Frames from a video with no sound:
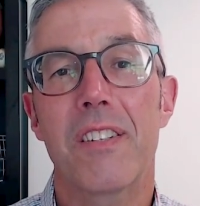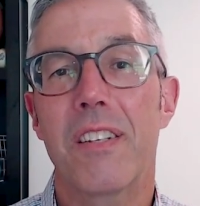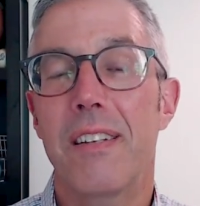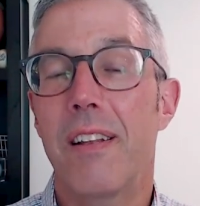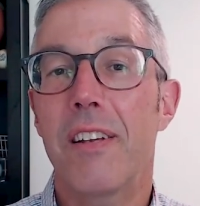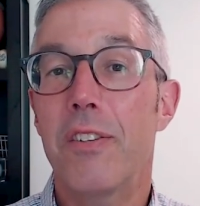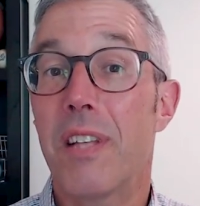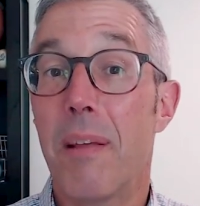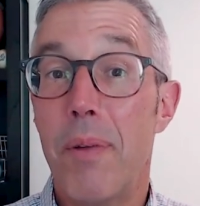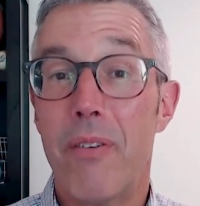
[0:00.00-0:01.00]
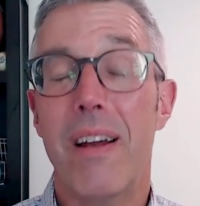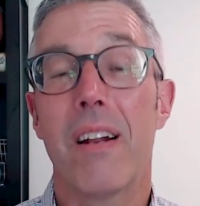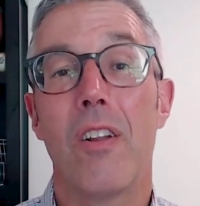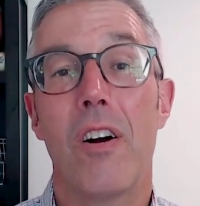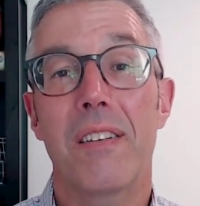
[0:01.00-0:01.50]
Because, like you said, they've been around a
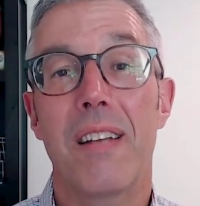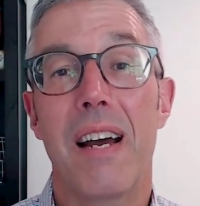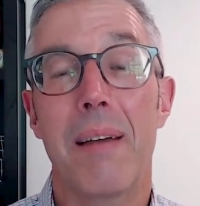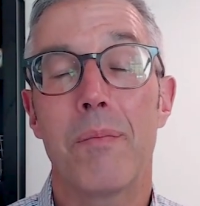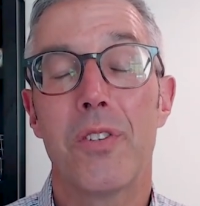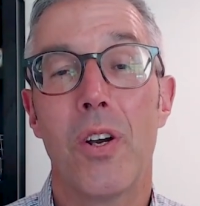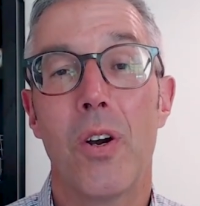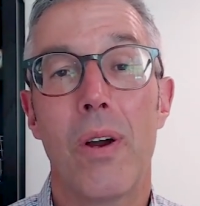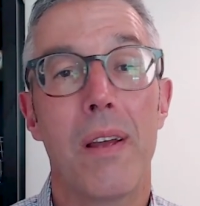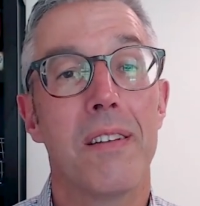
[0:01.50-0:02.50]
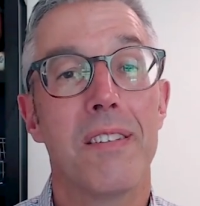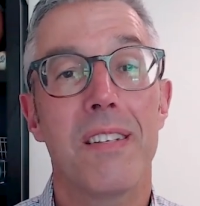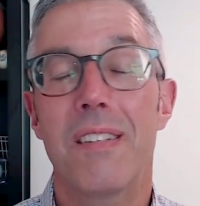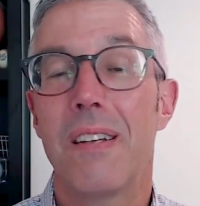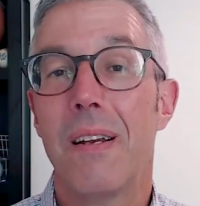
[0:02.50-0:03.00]
long time. So is
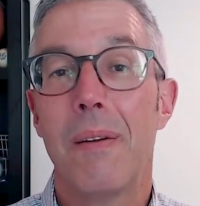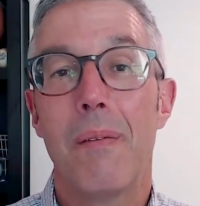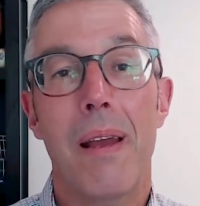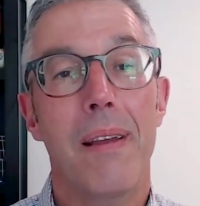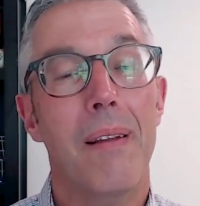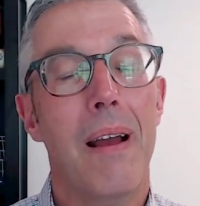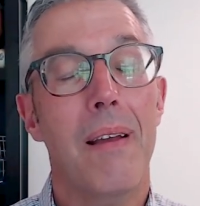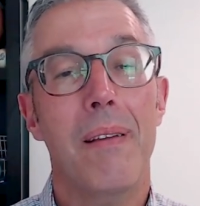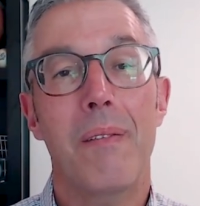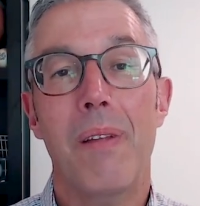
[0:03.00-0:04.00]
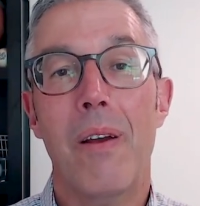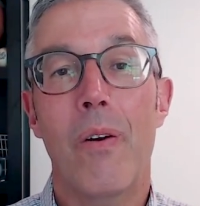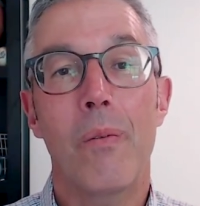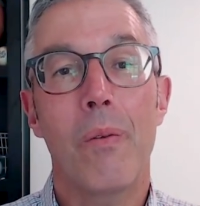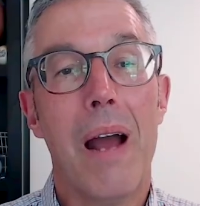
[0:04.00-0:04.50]
this, I, I, you
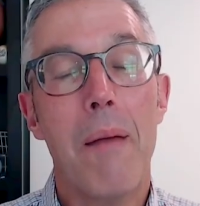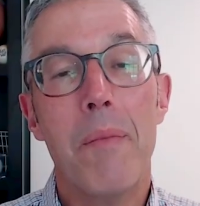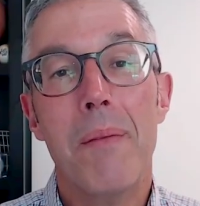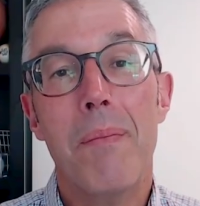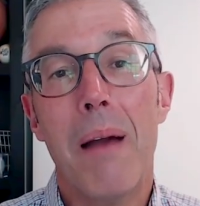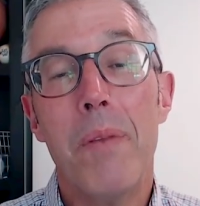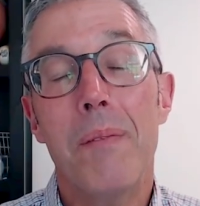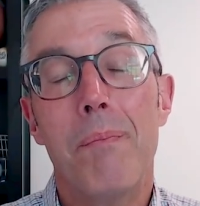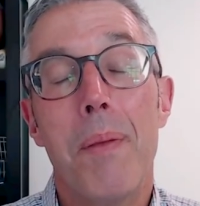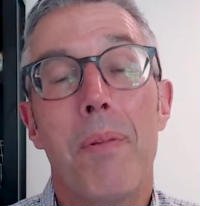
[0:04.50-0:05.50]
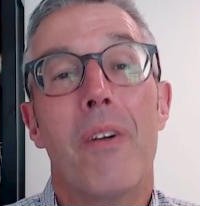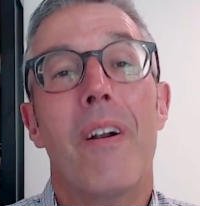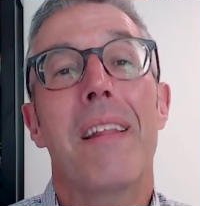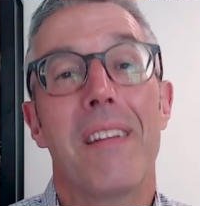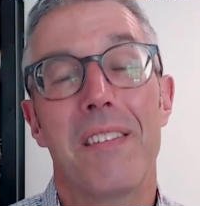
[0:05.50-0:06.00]
know, how many how many people are
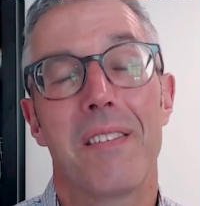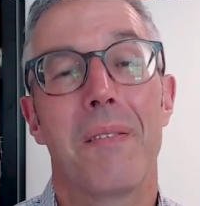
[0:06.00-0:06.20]
on these?